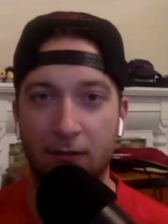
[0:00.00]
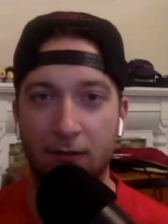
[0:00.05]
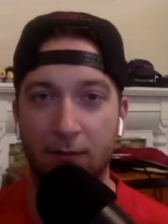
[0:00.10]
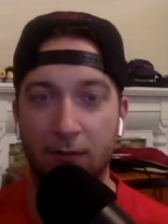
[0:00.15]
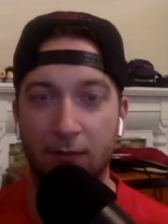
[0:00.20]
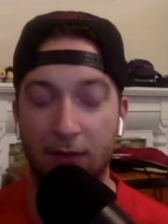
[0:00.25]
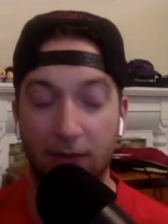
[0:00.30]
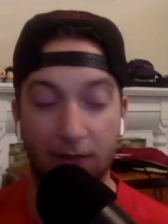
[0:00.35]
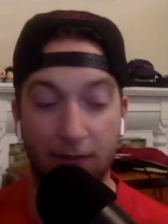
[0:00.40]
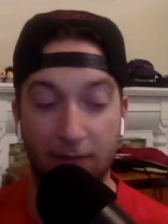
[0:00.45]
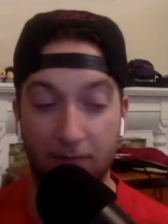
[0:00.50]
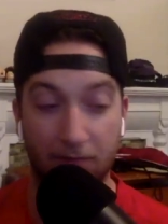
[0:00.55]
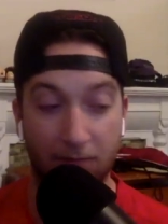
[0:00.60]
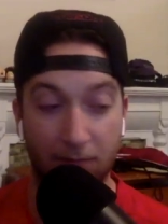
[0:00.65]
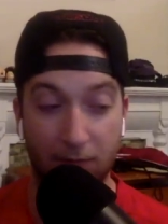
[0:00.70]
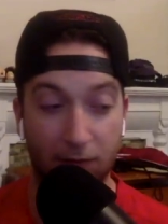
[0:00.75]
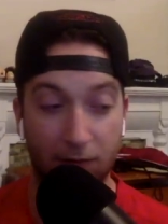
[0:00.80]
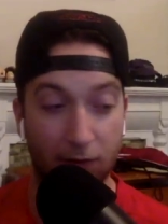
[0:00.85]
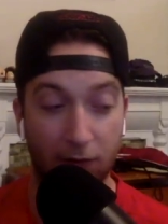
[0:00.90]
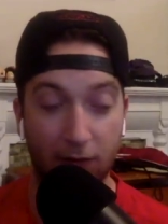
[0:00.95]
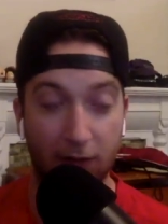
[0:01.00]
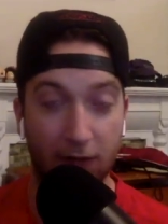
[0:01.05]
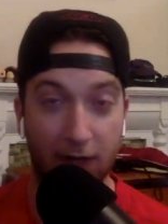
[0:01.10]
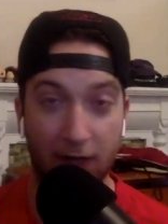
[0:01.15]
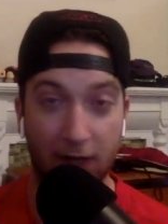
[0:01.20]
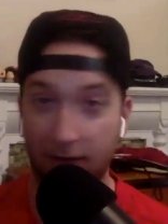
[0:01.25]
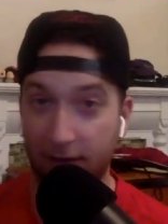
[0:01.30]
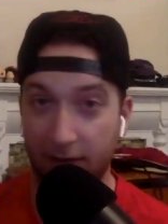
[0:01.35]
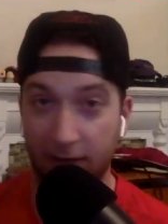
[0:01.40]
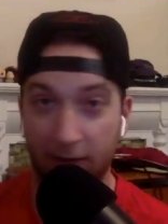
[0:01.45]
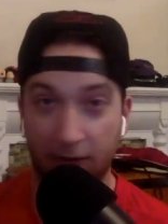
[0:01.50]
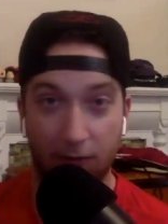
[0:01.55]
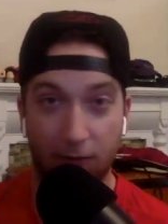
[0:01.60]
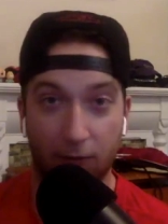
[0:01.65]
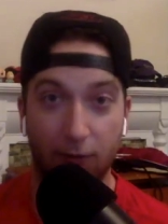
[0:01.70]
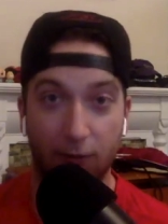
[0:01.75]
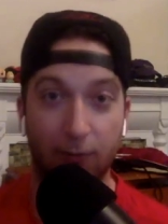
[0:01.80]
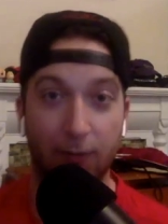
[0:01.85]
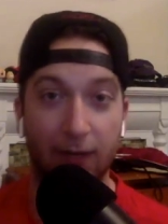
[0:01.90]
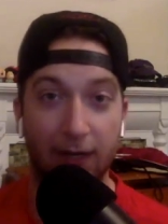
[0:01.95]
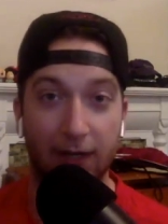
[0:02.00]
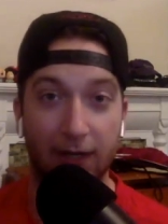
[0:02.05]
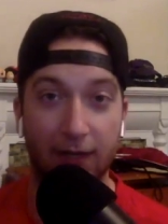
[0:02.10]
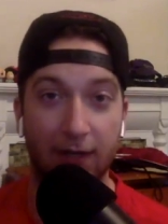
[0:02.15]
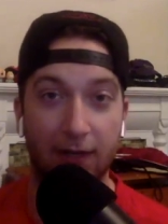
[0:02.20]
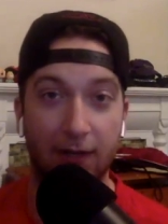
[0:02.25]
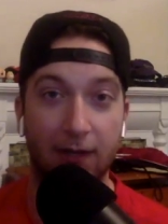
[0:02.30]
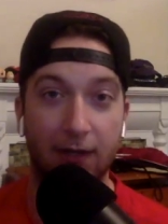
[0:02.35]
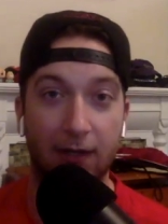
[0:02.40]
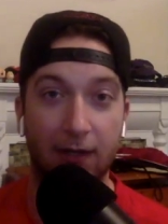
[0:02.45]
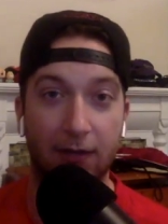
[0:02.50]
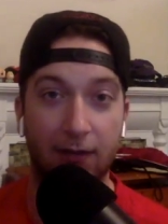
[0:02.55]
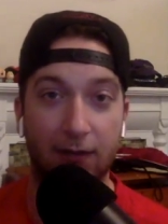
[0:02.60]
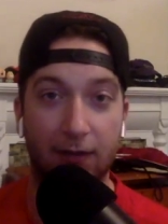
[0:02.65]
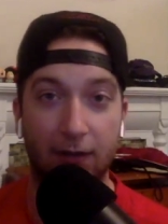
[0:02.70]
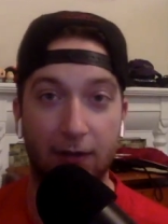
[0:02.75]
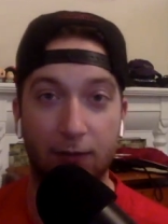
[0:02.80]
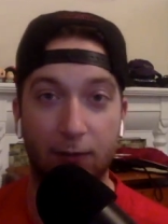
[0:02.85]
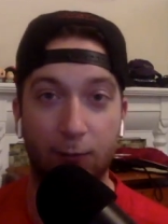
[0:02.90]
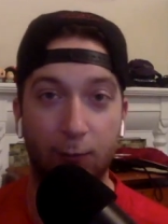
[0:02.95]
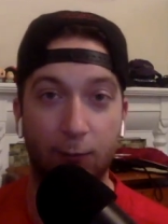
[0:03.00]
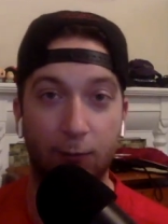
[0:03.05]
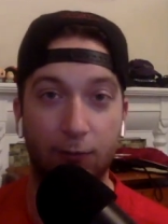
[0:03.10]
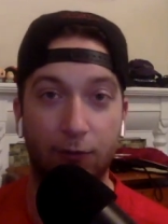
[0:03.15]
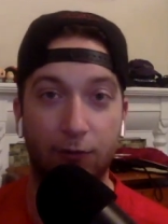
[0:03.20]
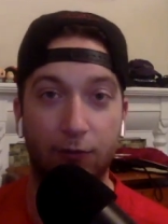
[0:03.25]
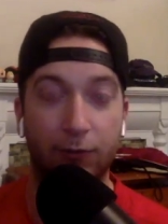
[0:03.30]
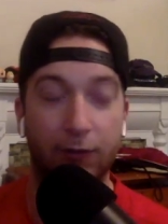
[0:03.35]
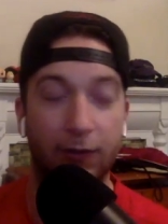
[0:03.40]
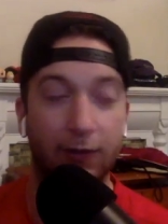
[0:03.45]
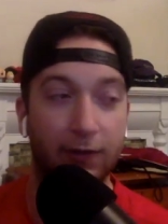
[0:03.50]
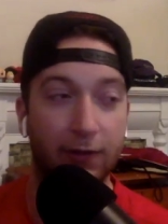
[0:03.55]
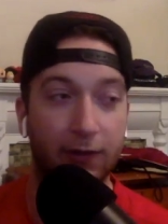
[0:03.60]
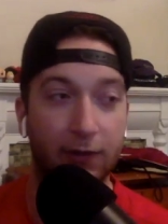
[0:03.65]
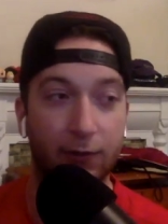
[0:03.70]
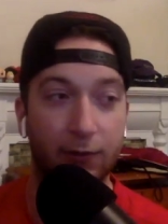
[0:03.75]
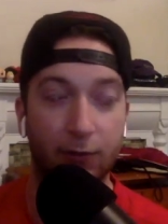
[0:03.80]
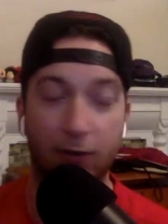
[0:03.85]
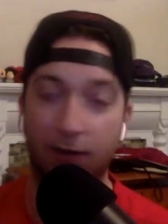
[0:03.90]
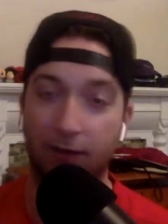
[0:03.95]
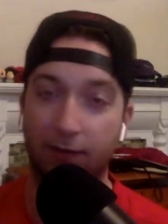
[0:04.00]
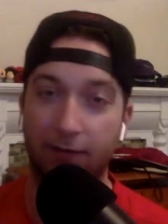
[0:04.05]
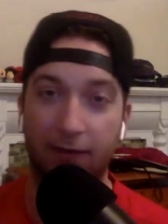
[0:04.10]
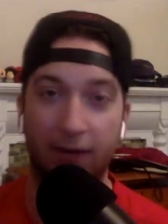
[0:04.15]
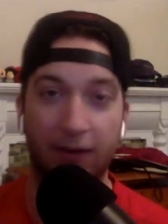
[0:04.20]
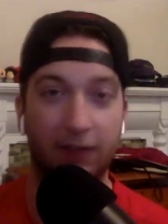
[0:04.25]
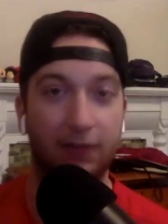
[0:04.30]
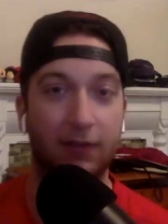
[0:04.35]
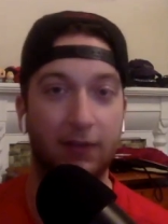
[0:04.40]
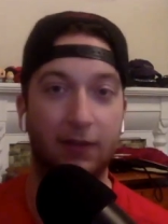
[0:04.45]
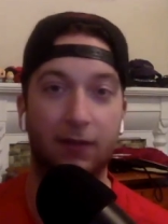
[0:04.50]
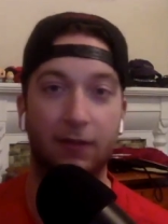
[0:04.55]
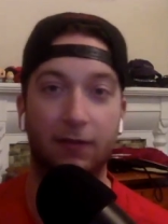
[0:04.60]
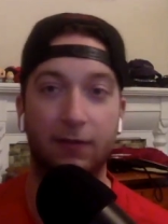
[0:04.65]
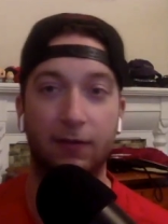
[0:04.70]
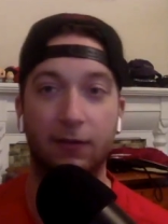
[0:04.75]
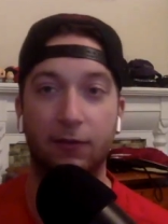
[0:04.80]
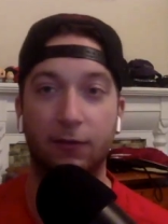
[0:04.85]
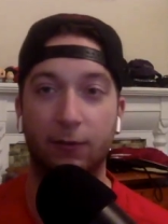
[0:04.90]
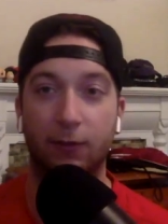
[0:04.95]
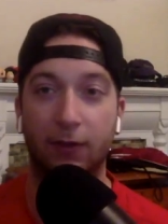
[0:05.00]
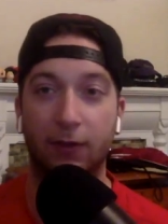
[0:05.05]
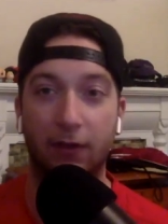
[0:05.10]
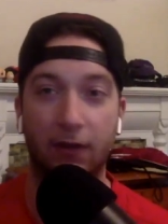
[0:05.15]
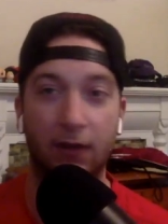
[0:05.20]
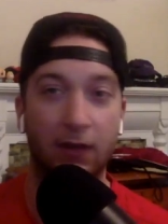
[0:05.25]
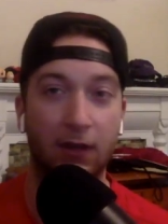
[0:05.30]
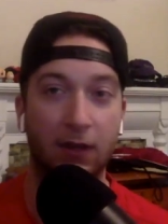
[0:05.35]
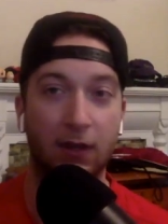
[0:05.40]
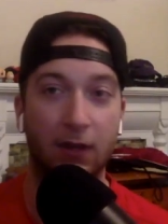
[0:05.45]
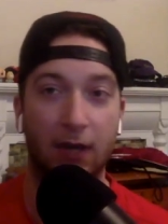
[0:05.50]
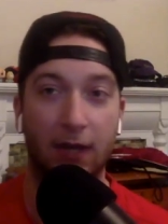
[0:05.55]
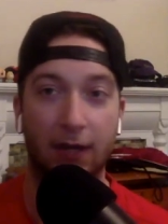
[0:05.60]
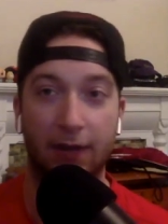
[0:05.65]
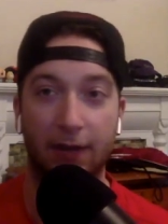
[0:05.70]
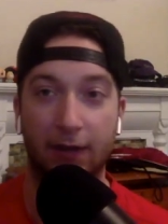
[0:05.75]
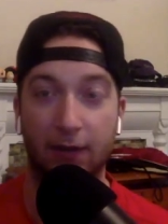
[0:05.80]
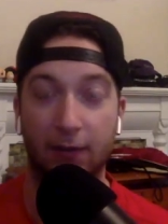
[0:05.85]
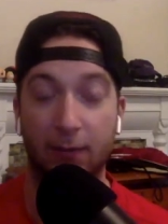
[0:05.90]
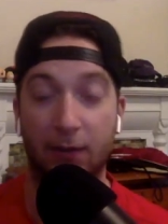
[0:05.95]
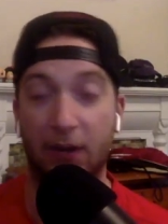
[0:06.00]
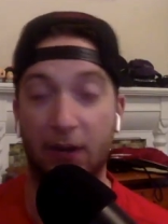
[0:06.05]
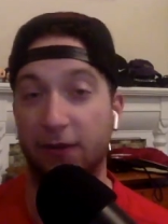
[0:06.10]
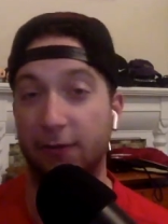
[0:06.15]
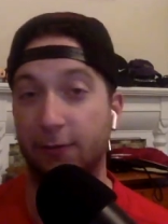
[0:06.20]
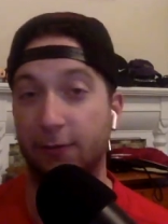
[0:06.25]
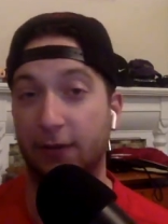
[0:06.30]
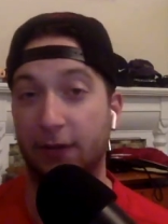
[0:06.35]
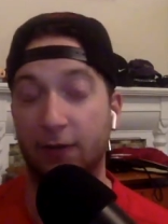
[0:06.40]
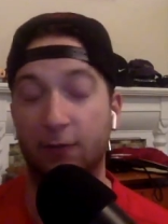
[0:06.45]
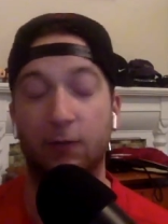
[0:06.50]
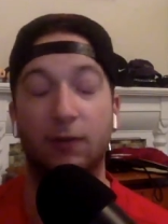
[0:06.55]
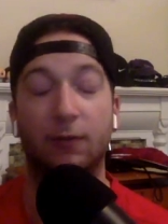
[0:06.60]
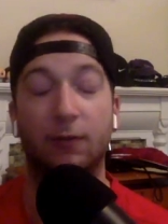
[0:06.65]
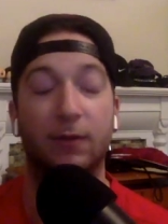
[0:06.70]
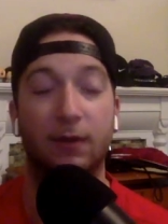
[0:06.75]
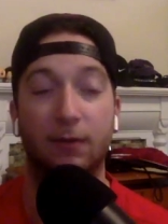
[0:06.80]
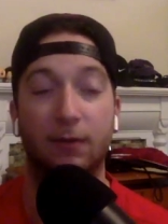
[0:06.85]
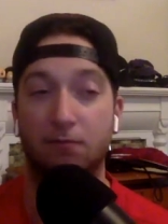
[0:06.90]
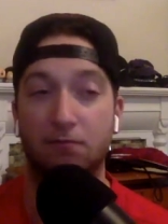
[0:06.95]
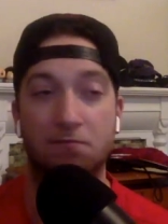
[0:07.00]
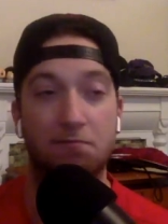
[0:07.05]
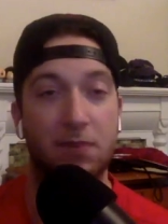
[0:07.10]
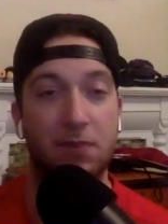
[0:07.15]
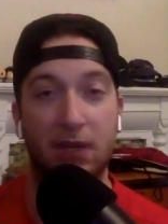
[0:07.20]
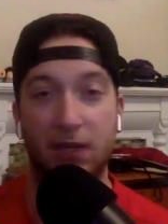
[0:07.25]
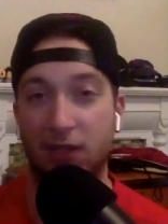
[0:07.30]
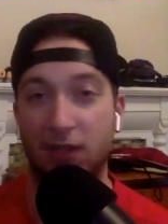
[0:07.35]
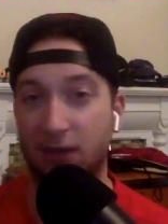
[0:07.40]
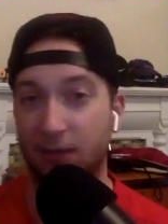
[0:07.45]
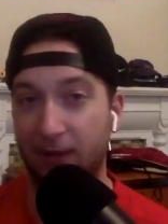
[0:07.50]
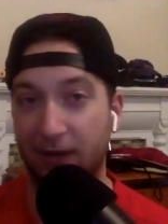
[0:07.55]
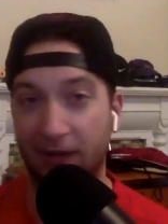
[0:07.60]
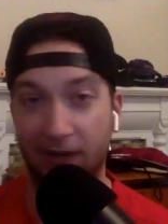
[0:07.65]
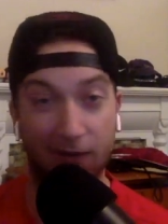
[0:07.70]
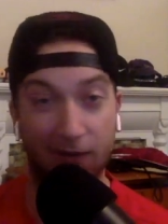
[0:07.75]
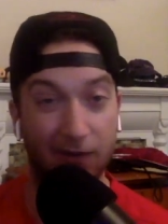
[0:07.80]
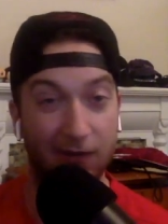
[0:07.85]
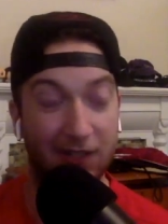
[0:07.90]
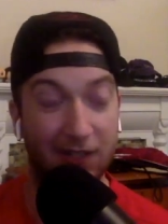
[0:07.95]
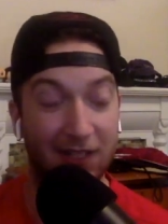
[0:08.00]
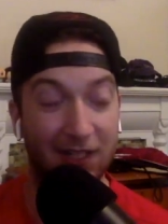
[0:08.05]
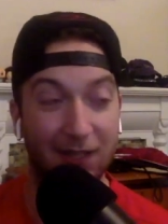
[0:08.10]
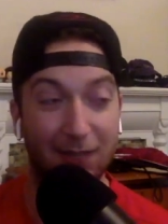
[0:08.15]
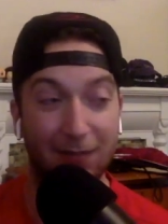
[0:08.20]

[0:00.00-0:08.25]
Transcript: Because Dolagala is a good quarterback, and I think he's got tools and traits that you want to invest in the future with. I think it's possible that he would have been picked up by another team